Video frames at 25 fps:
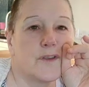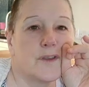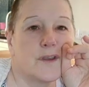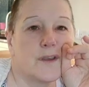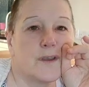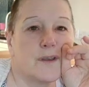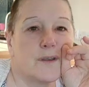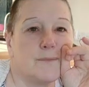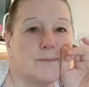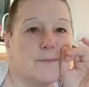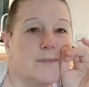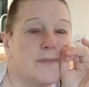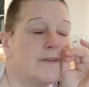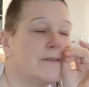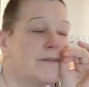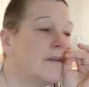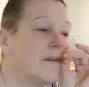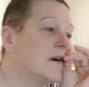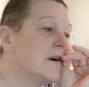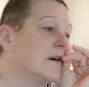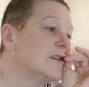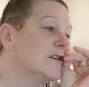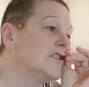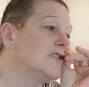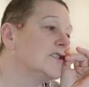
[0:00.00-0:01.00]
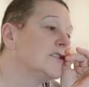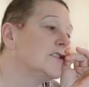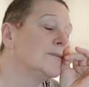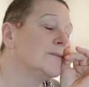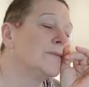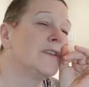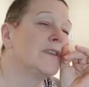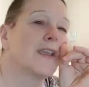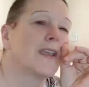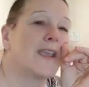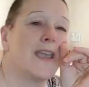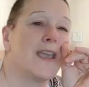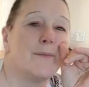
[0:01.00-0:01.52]
the Mirage, the
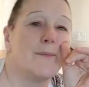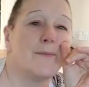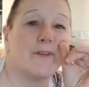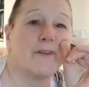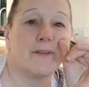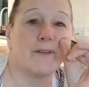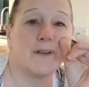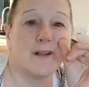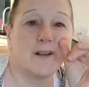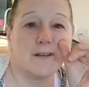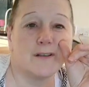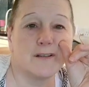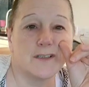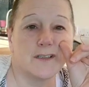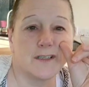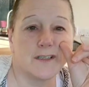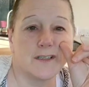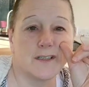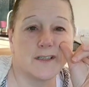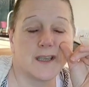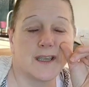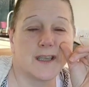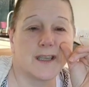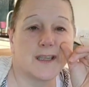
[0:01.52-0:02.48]
Mother Care Mirage.